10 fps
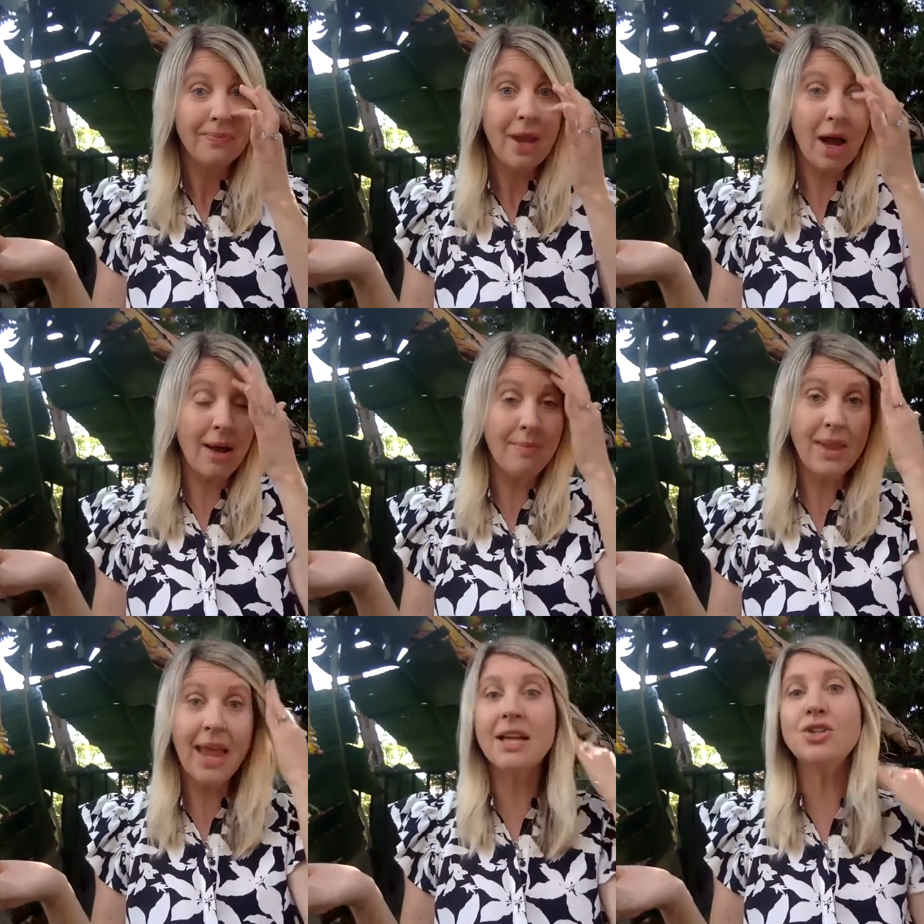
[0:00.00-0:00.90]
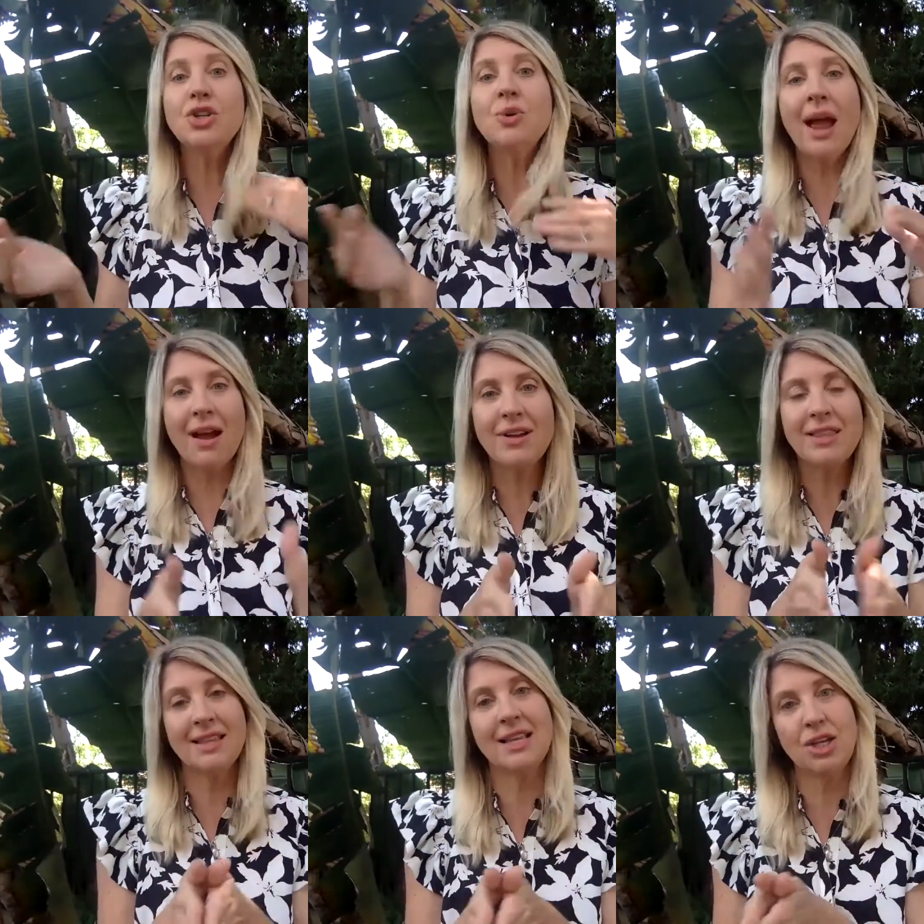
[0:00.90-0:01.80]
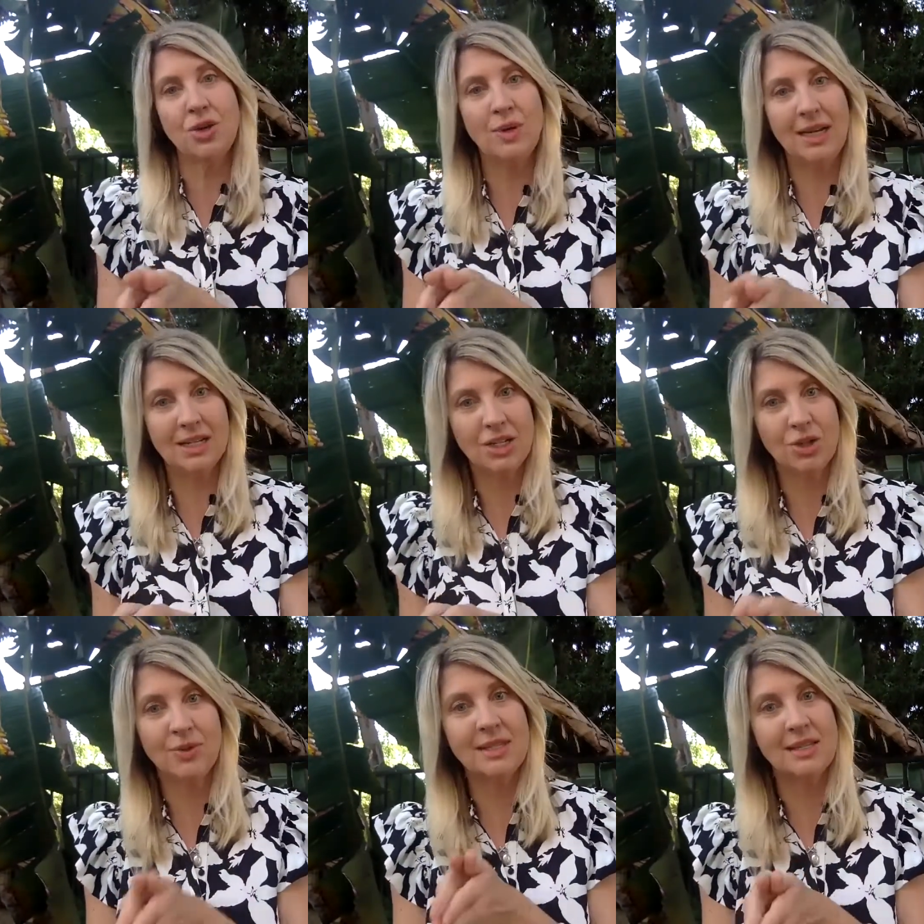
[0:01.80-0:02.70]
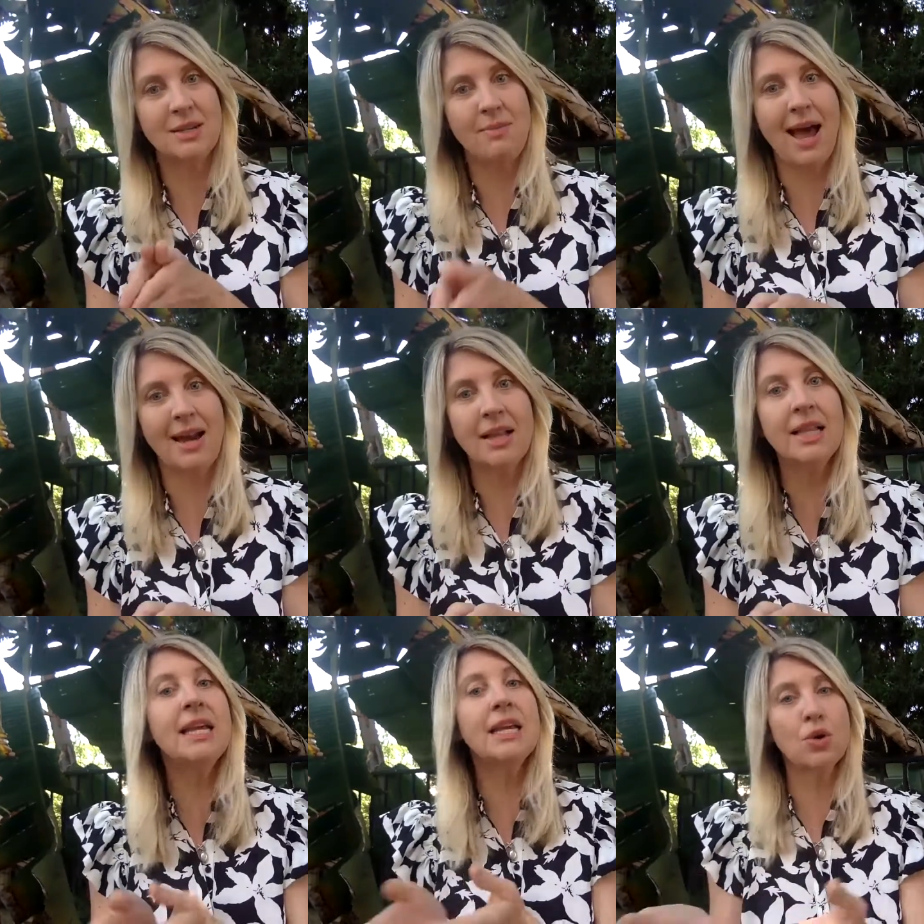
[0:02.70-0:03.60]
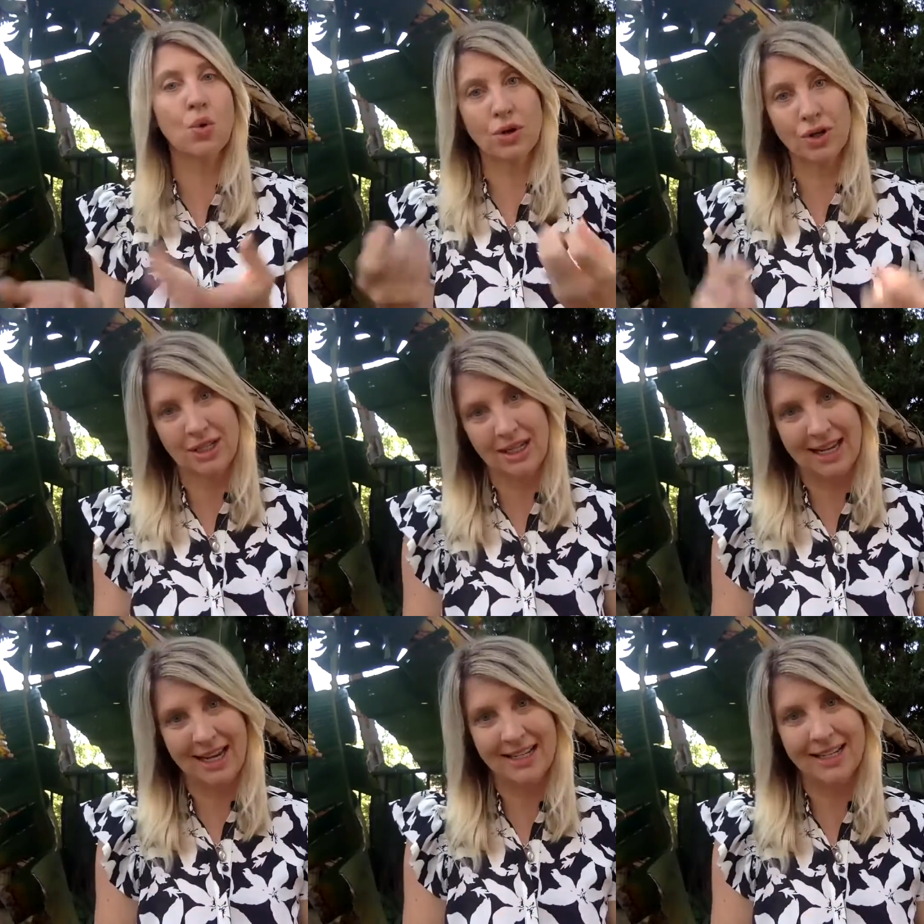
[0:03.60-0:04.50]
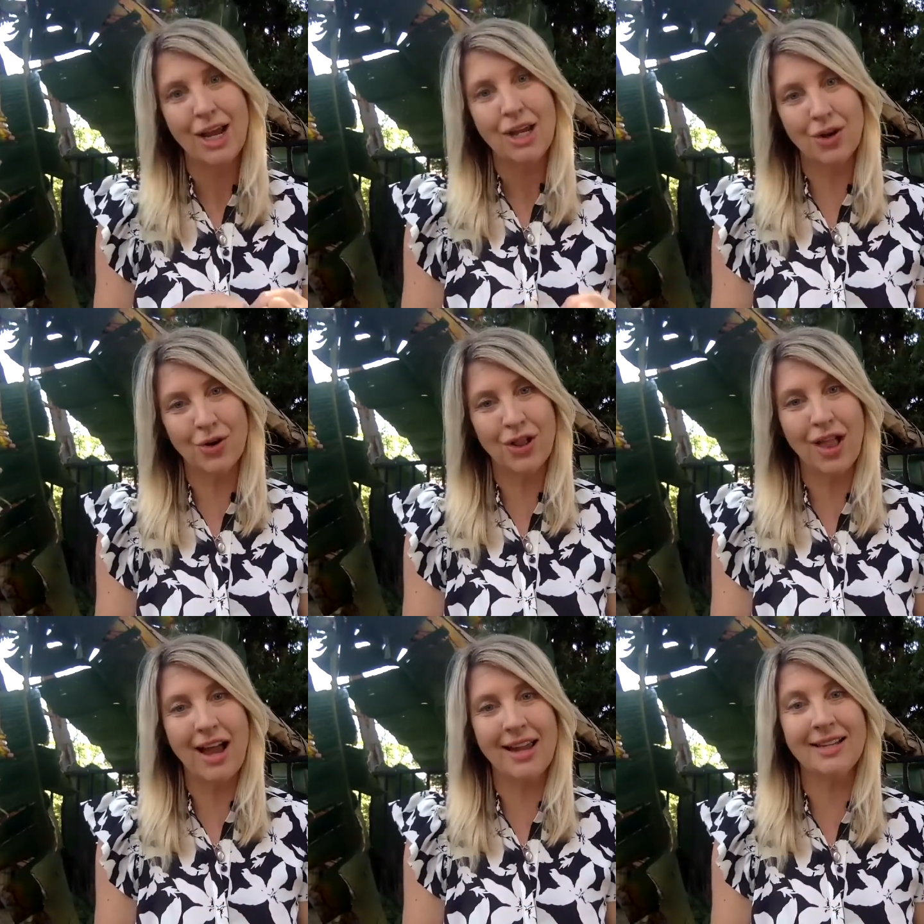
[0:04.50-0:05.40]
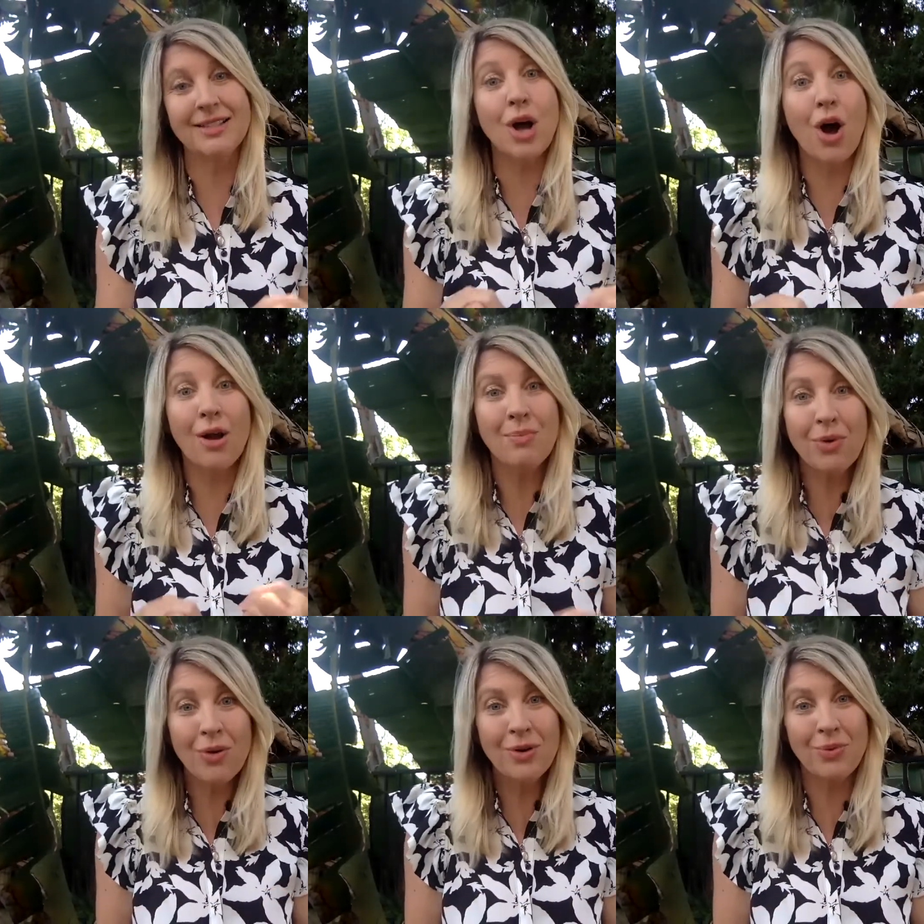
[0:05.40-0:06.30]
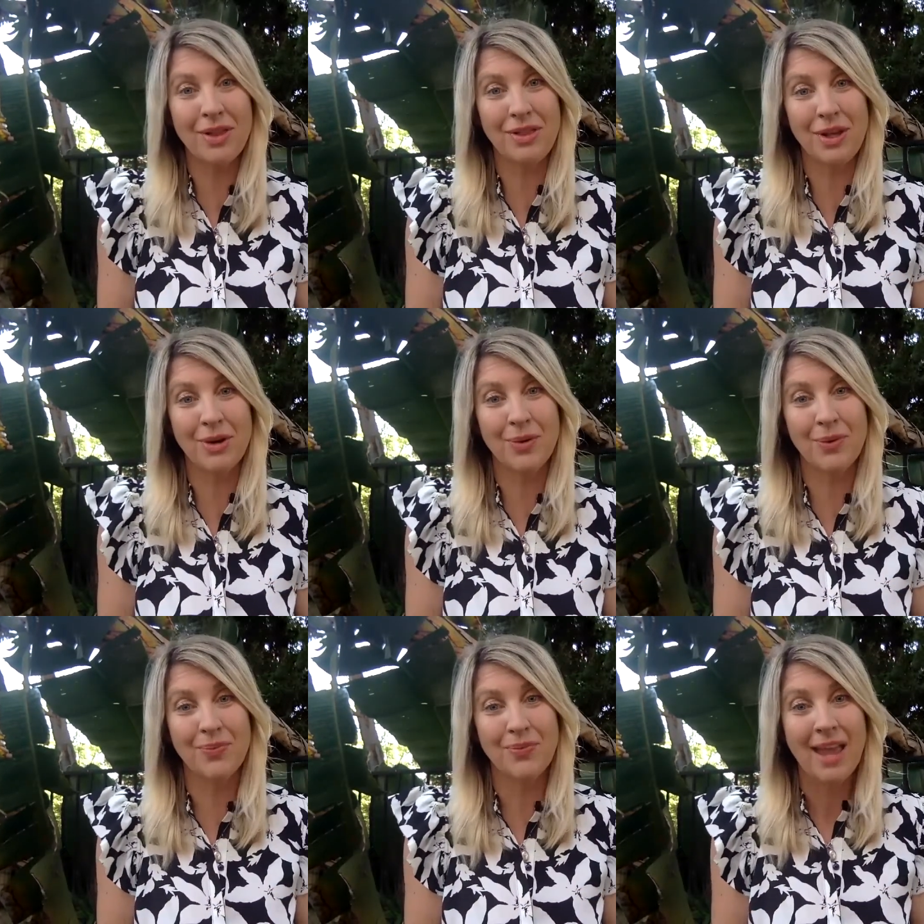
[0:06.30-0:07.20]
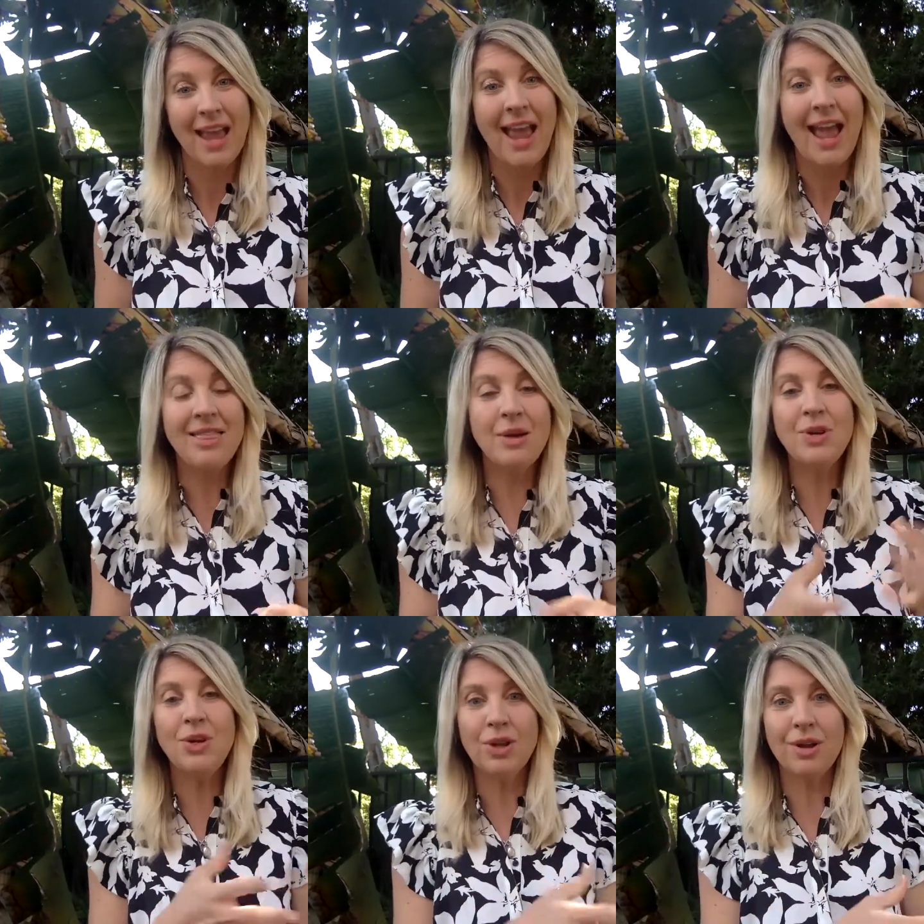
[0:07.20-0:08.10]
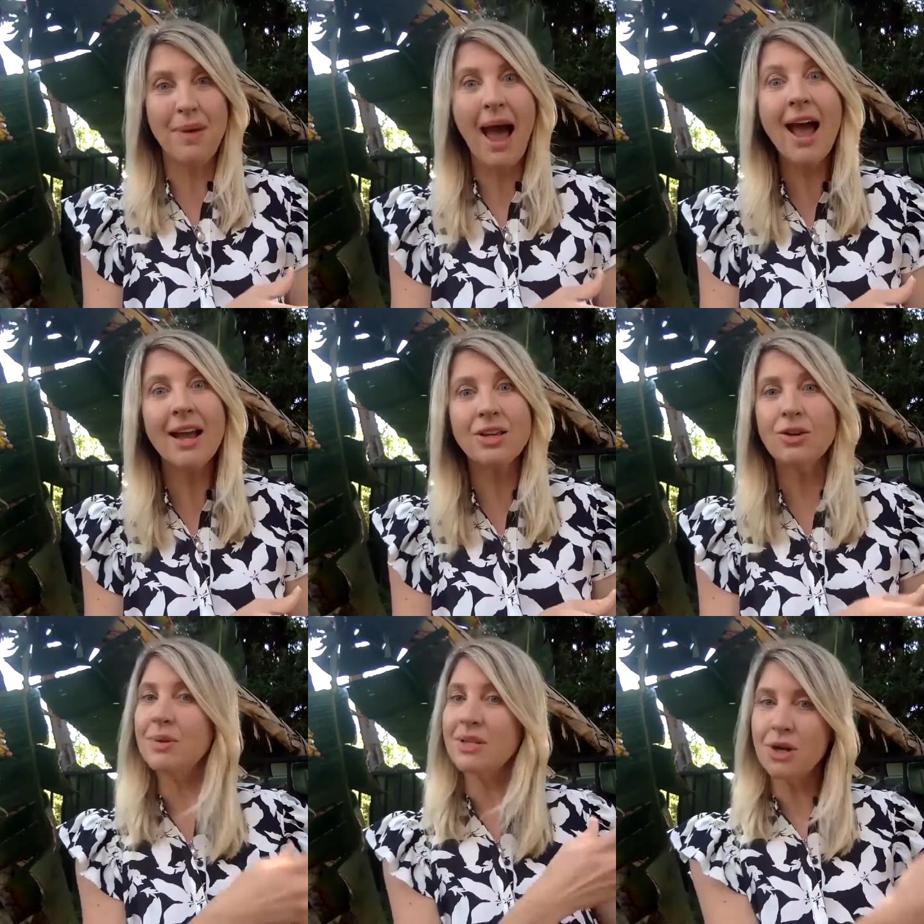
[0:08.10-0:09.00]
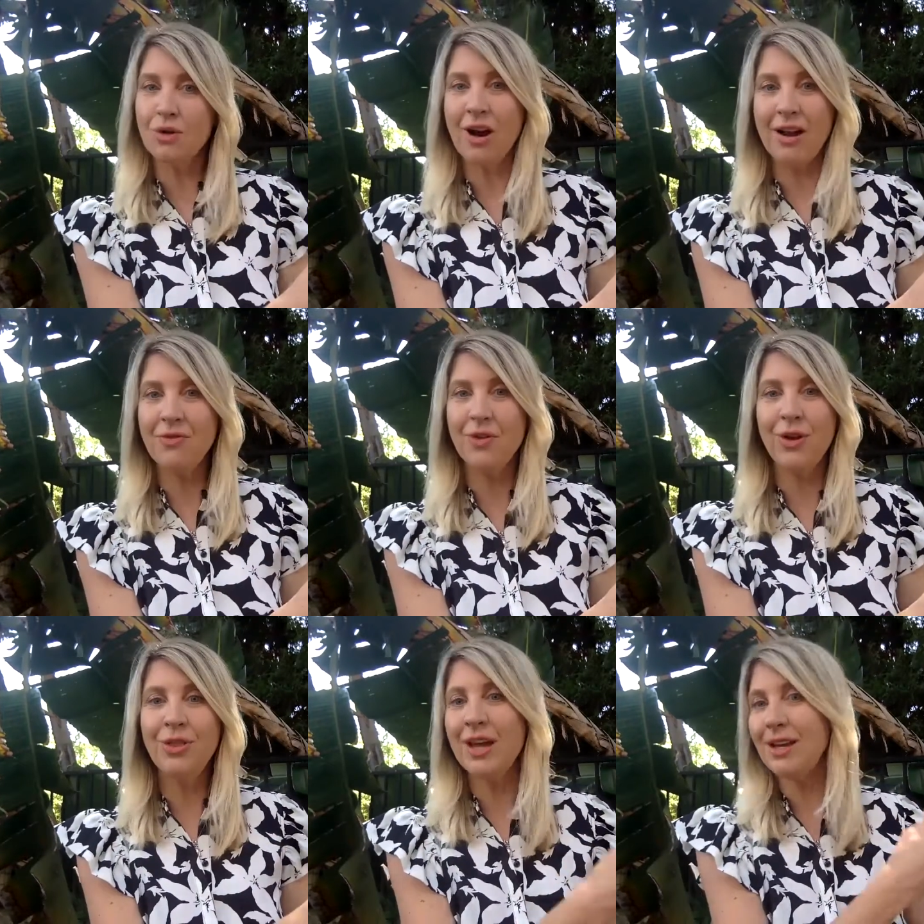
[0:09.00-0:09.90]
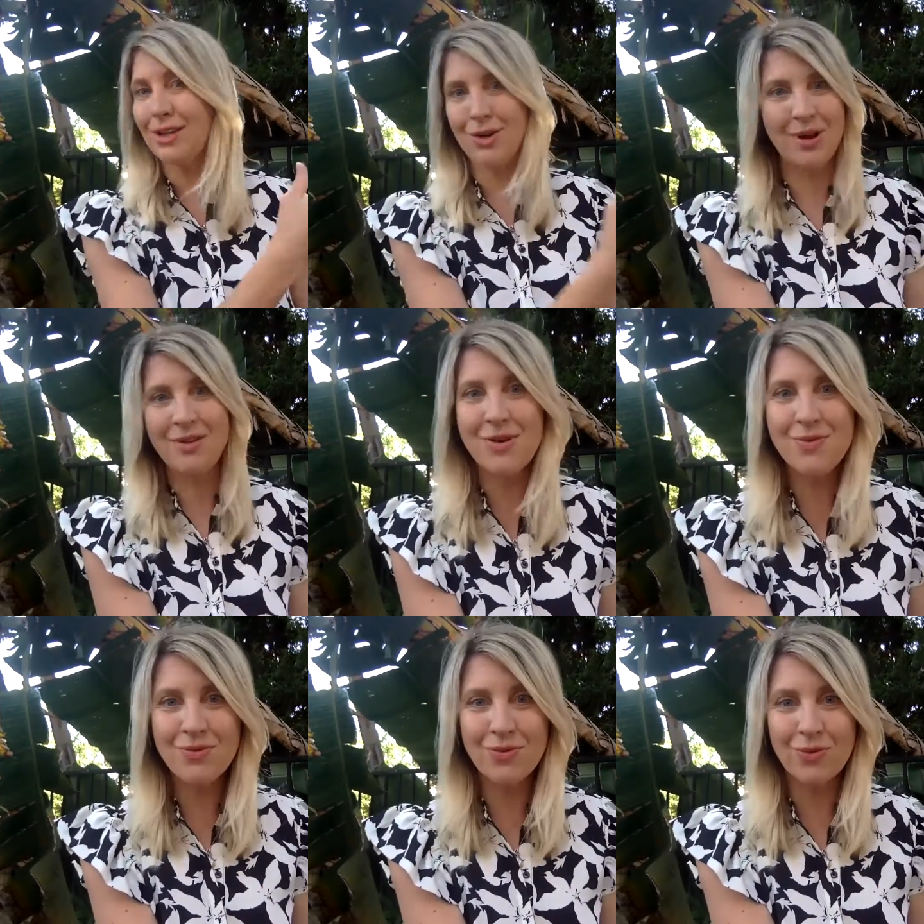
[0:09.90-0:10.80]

and do everything that you need to do systematically in order to get your clients on board with you? And then when you look back, you'll be so grateful that you even